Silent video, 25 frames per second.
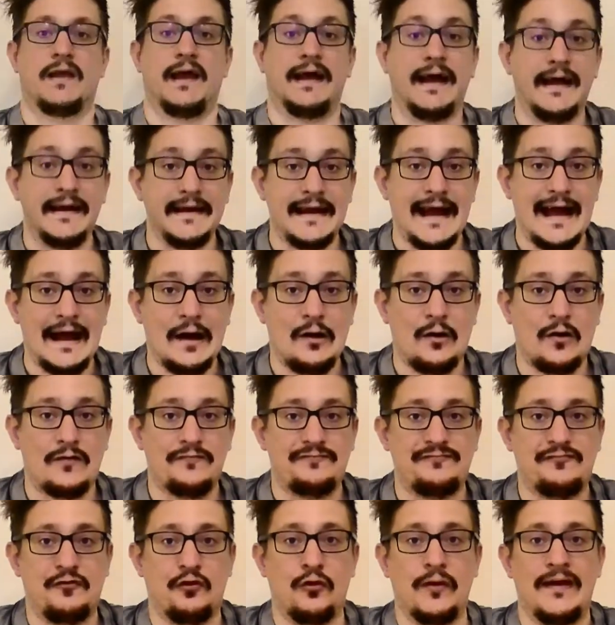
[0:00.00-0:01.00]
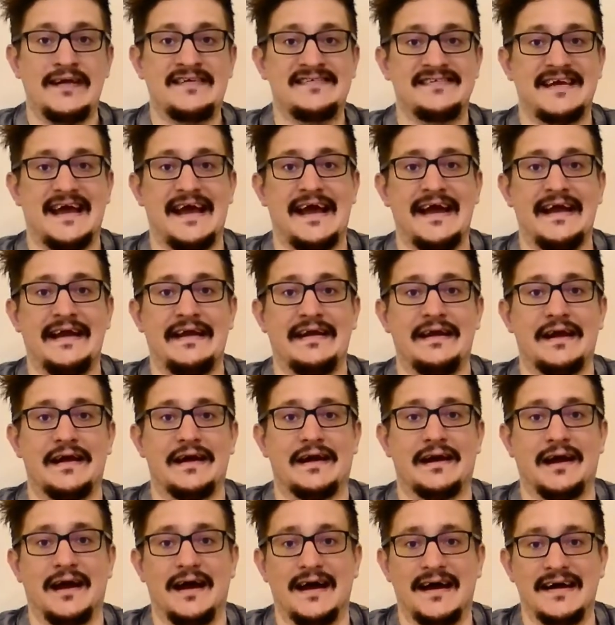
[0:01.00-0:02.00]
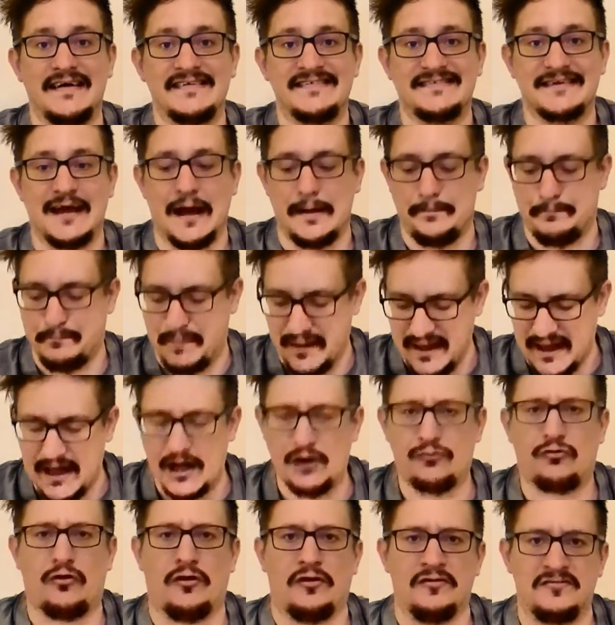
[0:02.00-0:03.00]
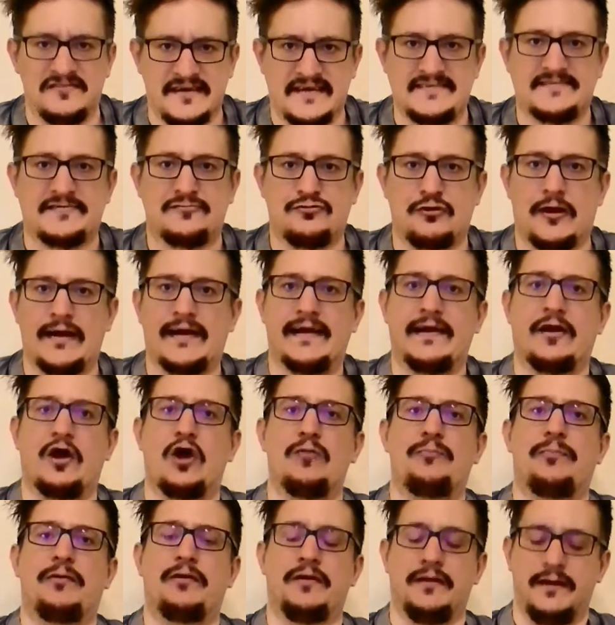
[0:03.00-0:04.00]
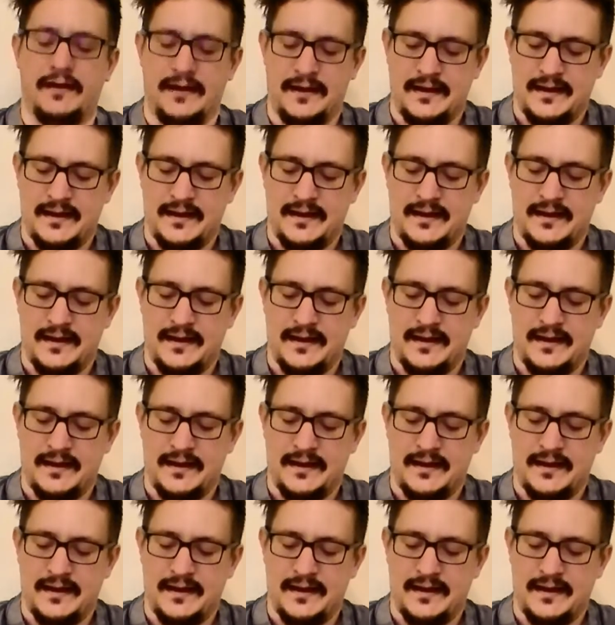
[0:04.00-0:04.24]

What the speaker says: And now for its in-glass appearance. Let's crack it open.